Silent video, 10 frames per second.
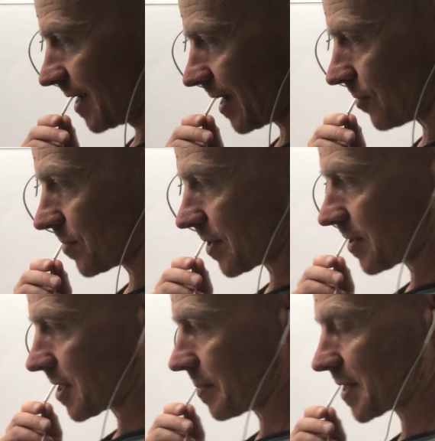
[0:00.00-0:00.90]
and also to
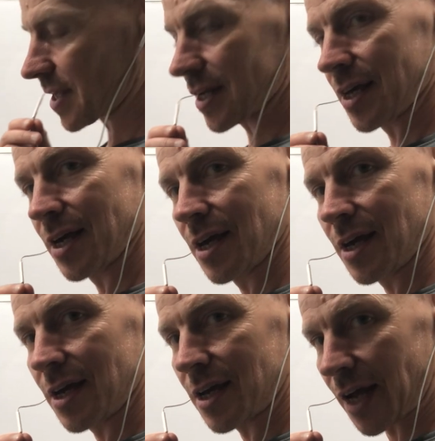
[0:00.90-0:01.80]
some extent
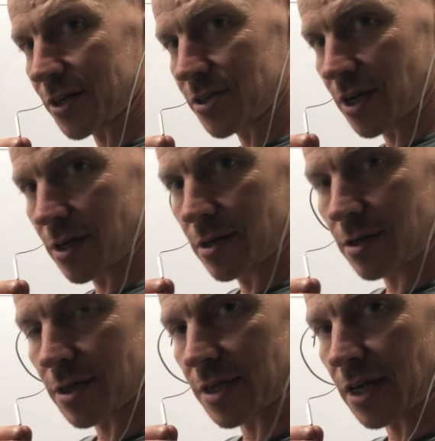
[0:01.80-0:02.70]
calle,
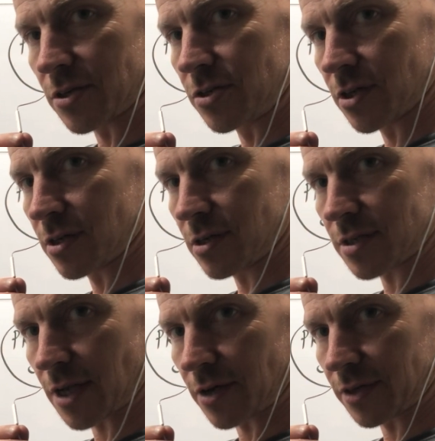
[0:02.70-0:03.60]
because that j
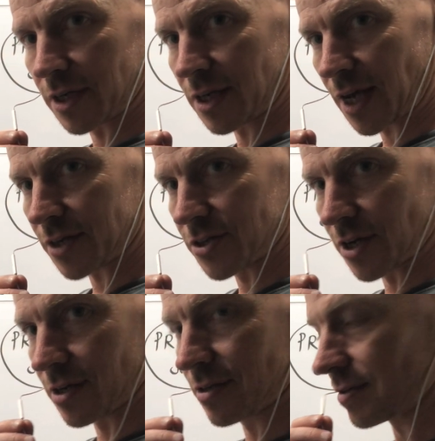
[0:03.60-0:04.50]
sounding,
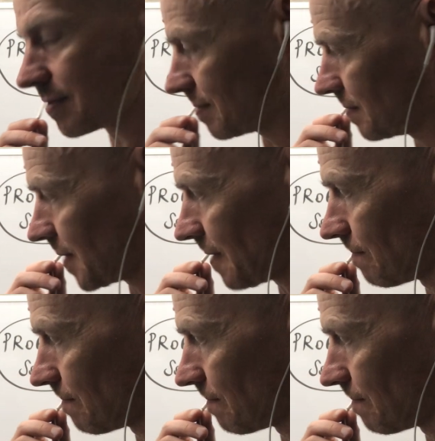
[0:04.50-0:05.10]
calle. Yeah,